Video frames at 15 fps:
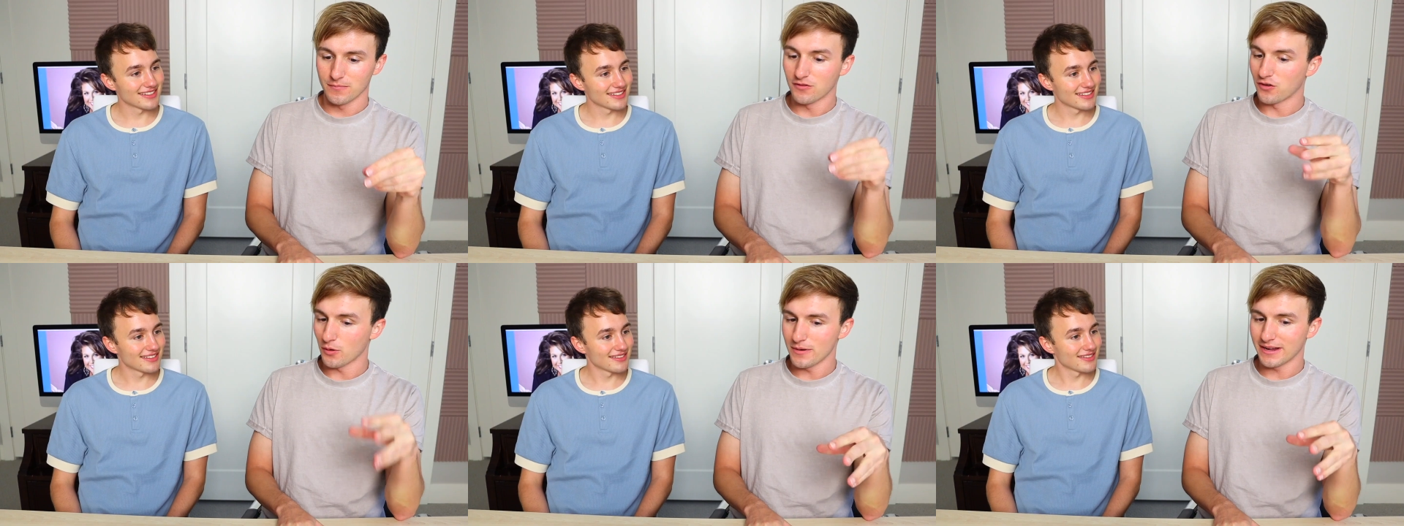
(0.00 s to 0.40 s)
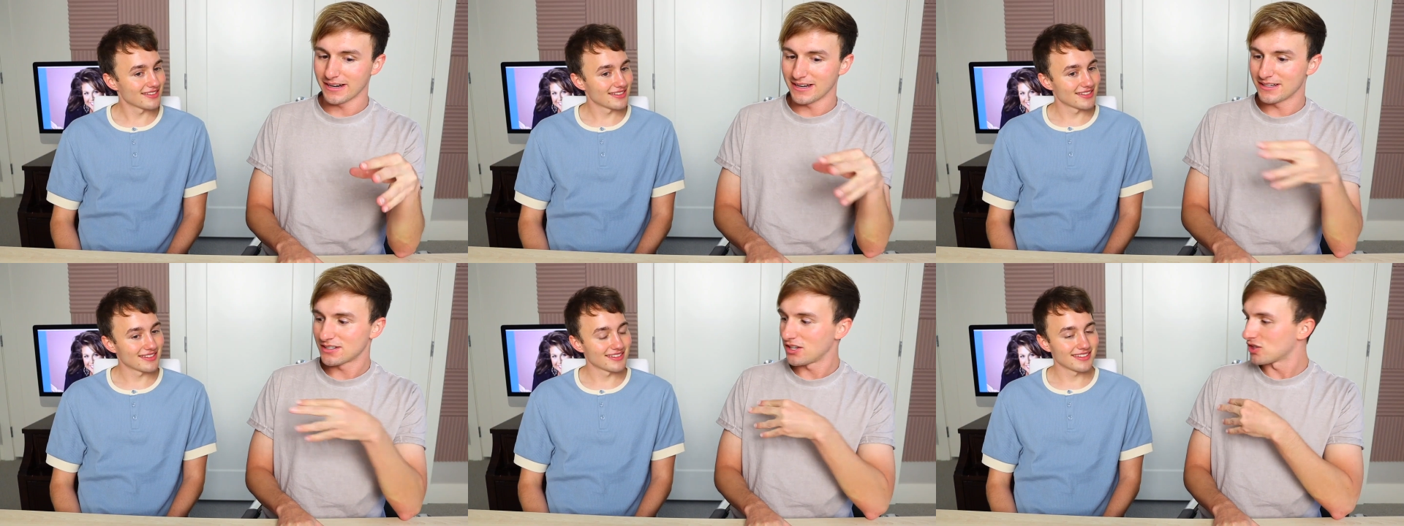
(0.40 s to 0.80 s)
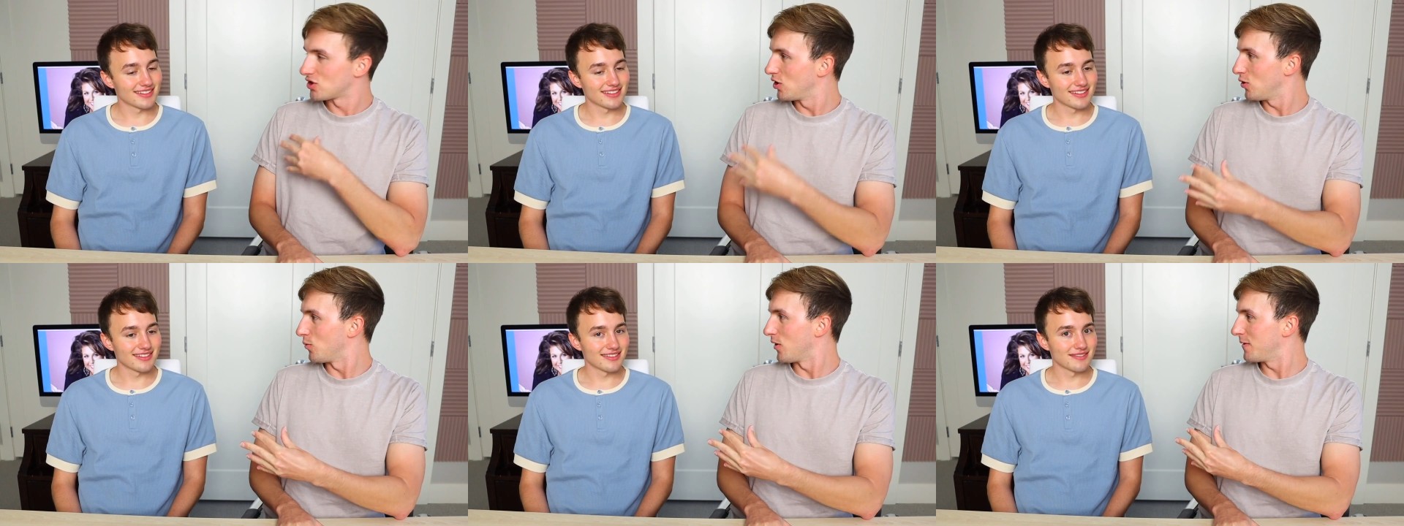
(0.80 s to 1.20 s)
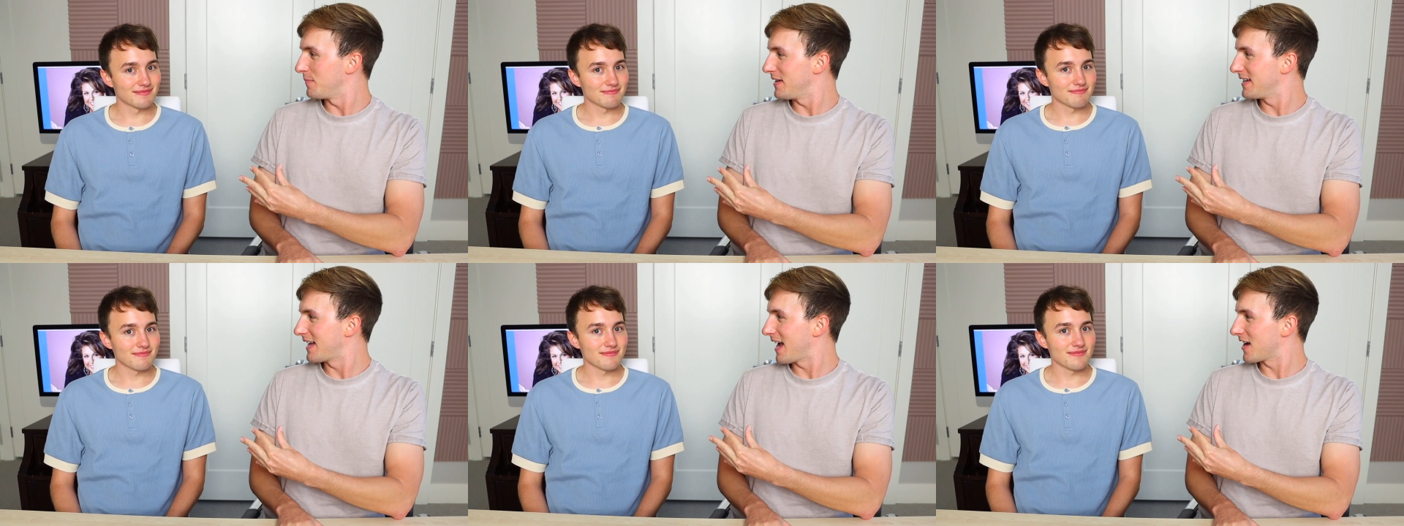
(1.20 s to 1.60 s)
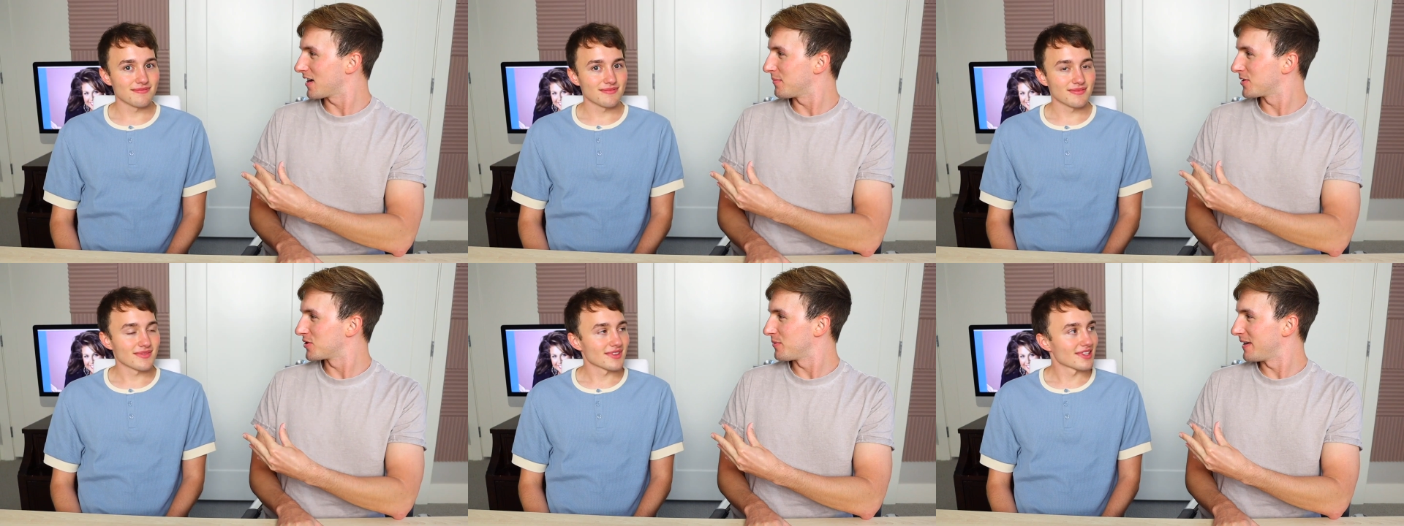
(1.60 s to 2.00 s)
Speaker 1: Before we get into this, who would be gayer
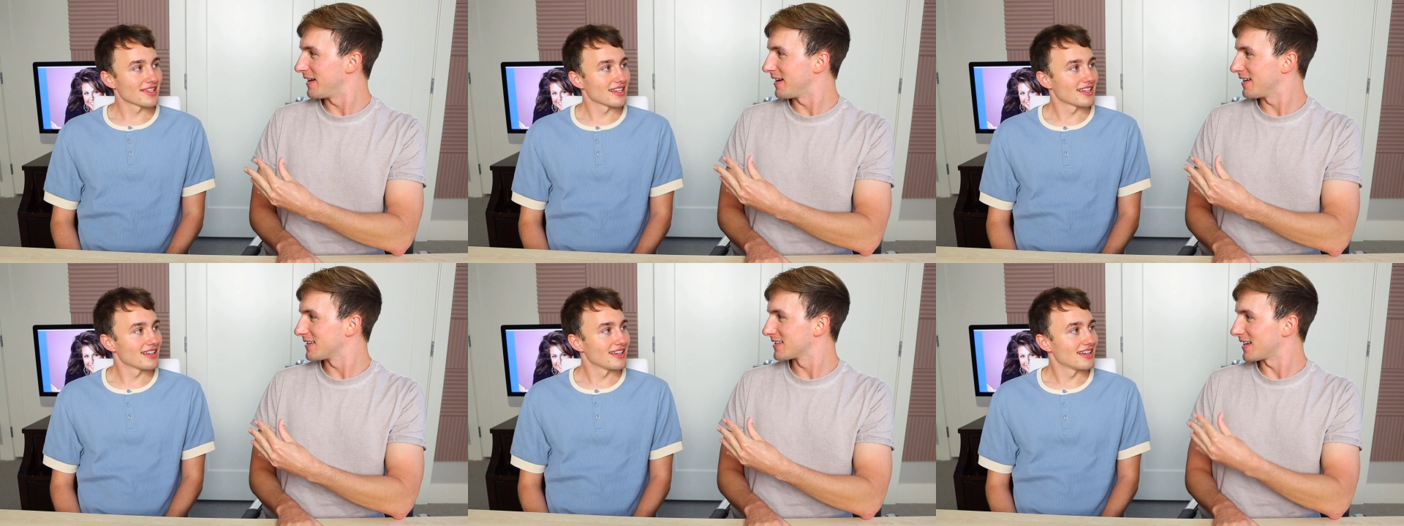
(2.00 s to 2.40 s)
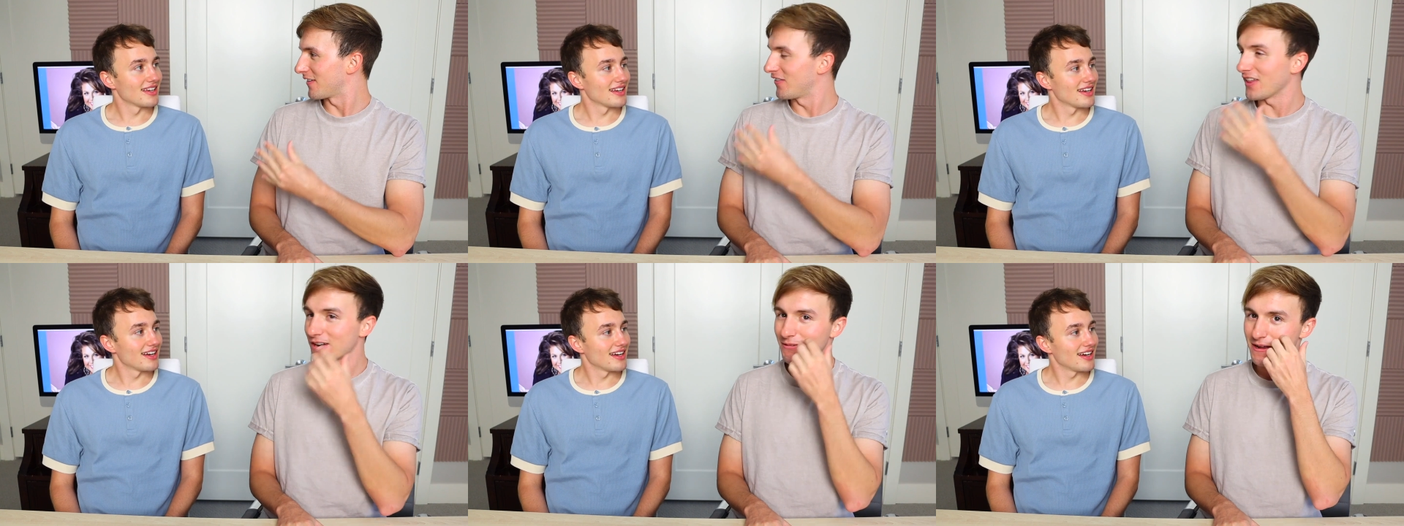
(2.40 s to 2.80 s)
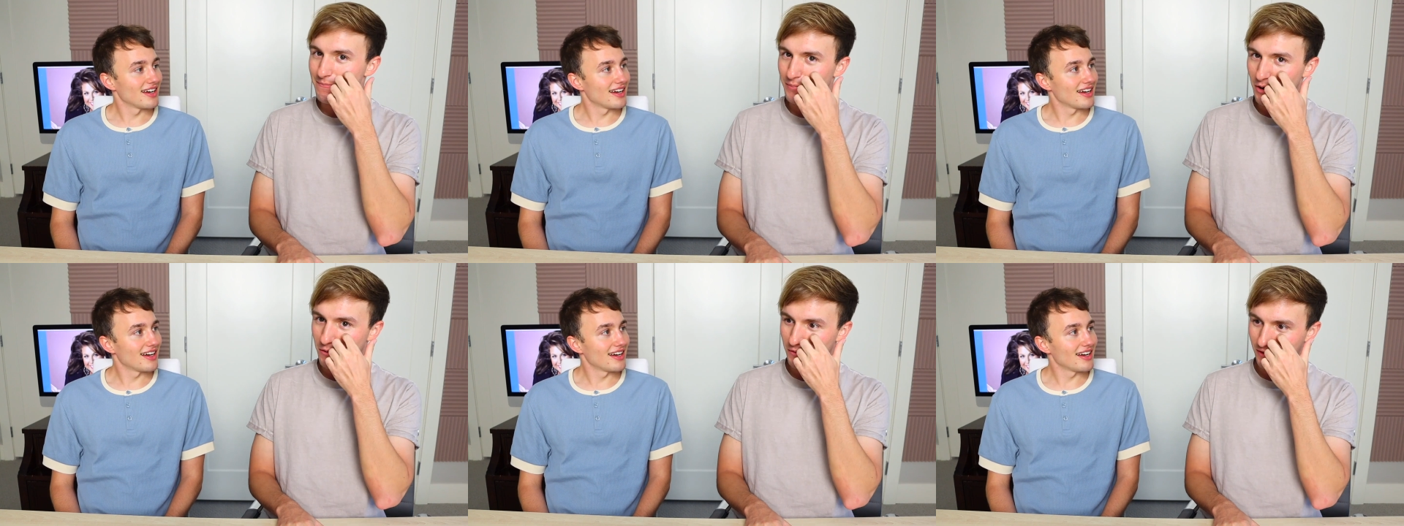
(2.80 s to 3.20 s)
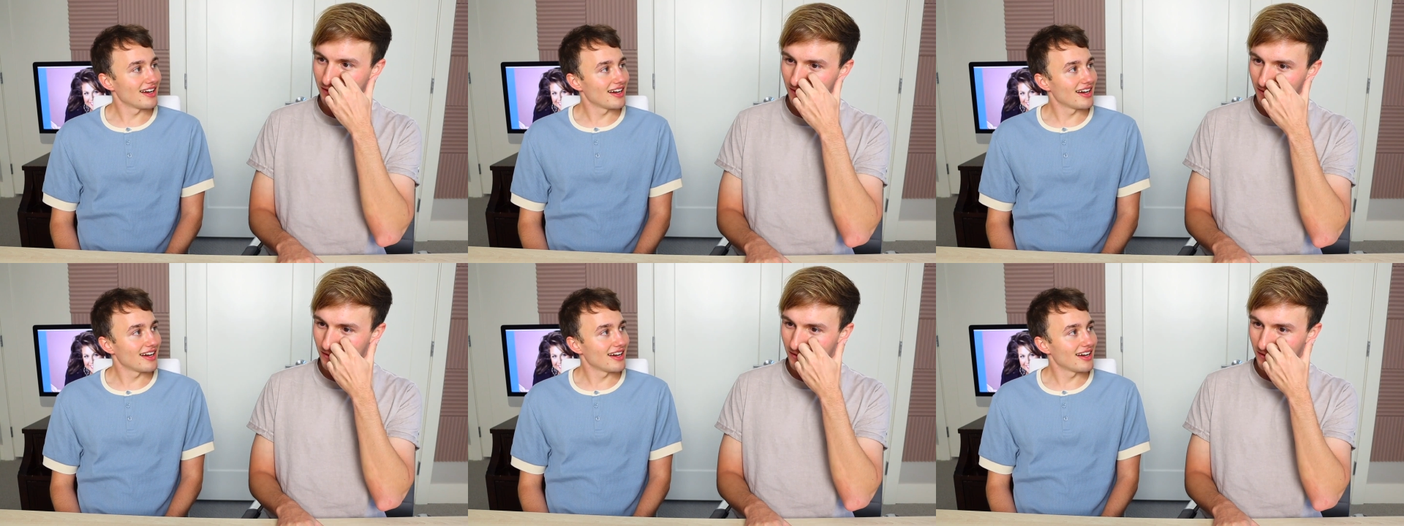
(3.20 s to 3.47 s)
between us? I feel like we both